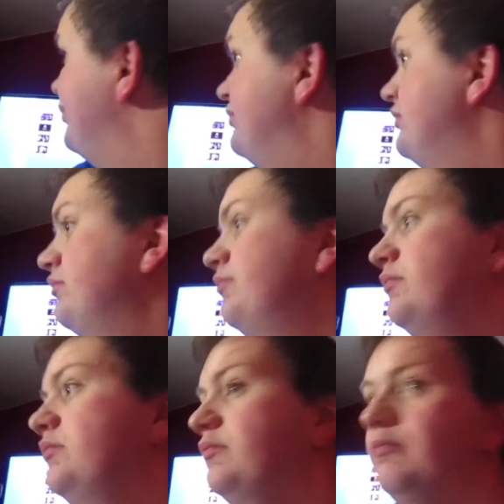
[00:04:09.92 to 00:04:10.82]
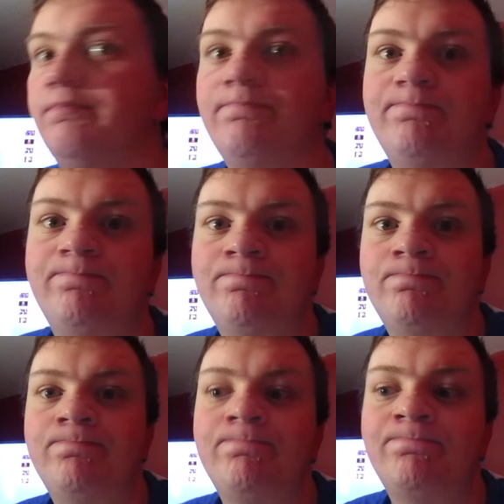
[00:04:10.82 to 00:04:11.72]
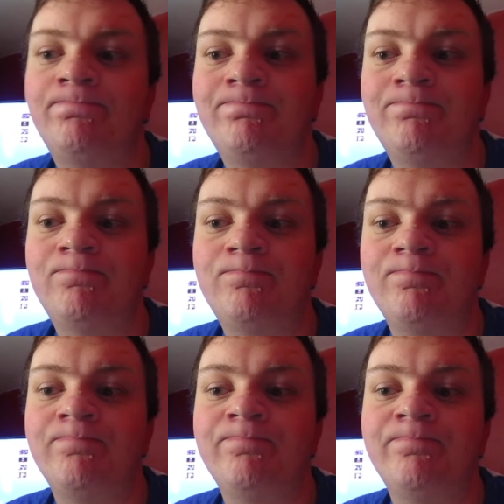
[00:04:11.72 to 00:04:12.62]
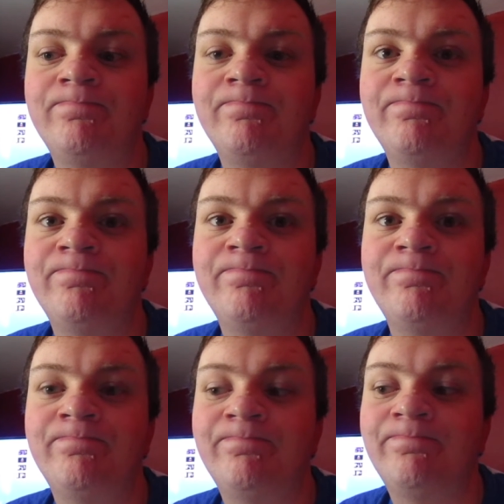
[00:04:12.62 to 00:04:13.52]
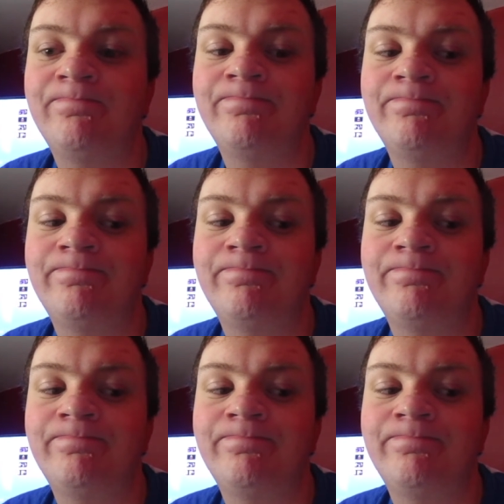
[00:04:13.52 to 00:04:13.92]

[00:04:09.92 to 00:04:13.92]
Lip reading: No one is speaking in this clip.